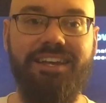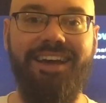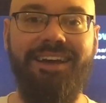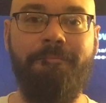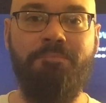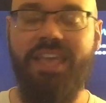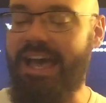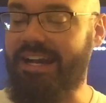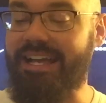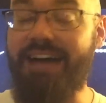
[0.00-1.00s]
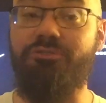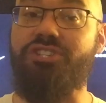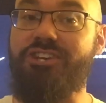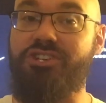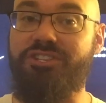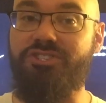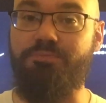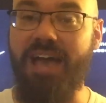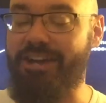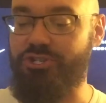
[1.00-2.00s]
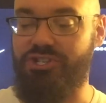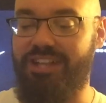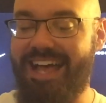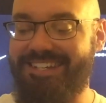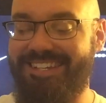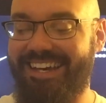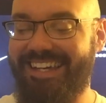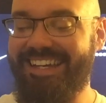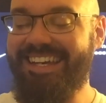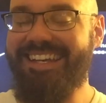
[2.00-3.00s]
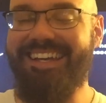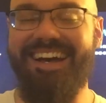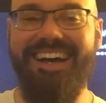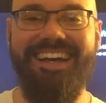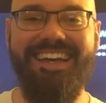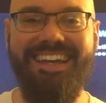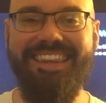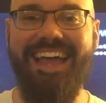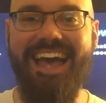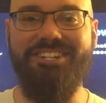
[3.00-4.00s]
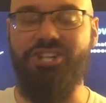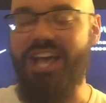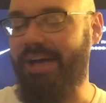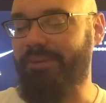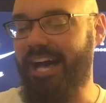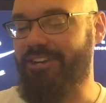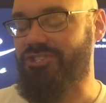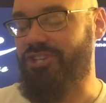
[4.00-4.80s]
had a conversation in Spanish last night in that chat box.